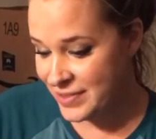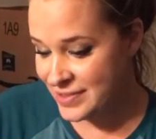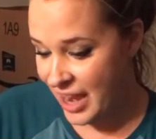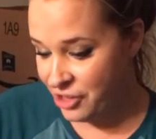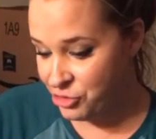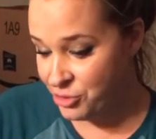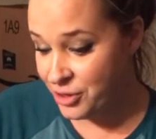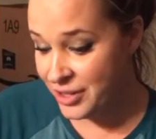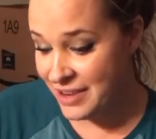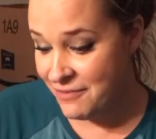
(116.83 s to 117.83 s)
It's
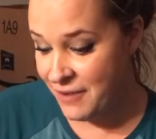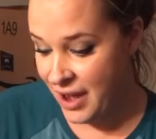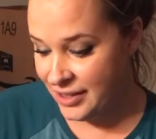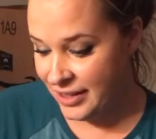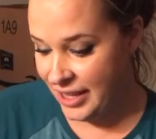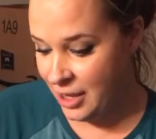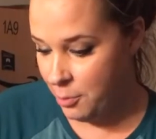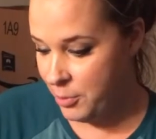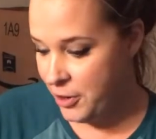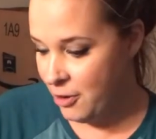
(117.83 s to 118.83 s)
naturally friendly
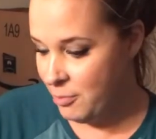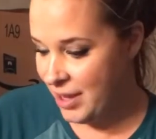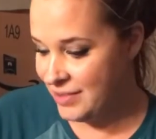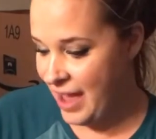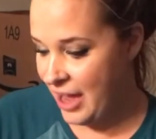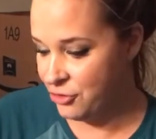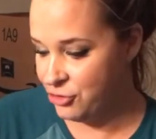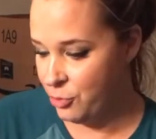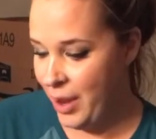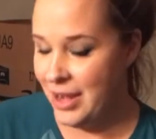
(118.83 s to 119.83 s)
pure mint
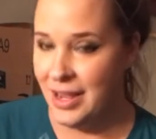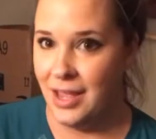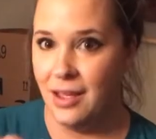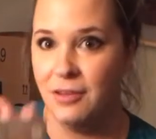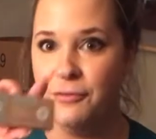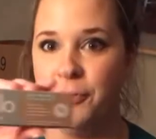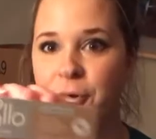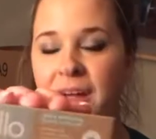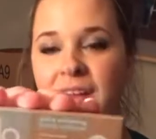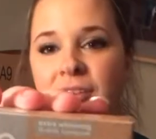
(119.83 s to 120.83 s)
extra whitening
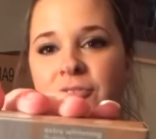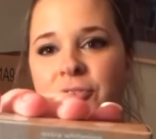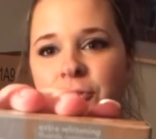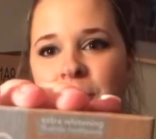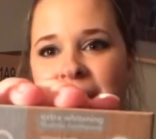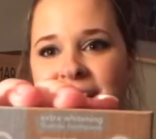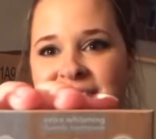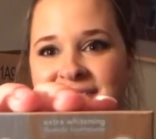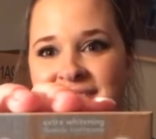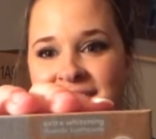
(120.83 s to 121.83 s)
fluoride
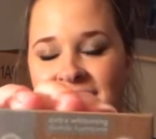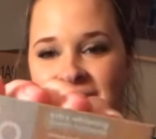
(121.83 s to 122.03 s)
toothpaste.